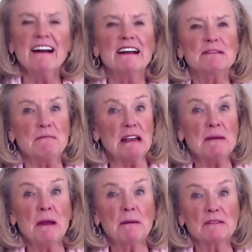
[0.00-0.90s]
Many
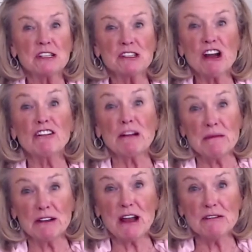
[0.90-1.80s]
people just turn up their
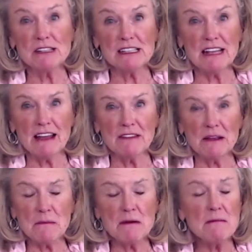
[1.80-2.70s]
noses at them,
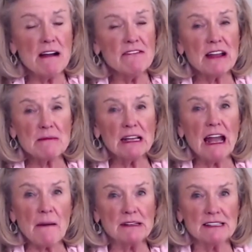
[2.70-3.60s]
but my family
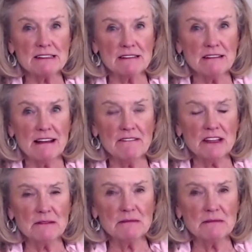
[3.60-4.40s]
happens to love them.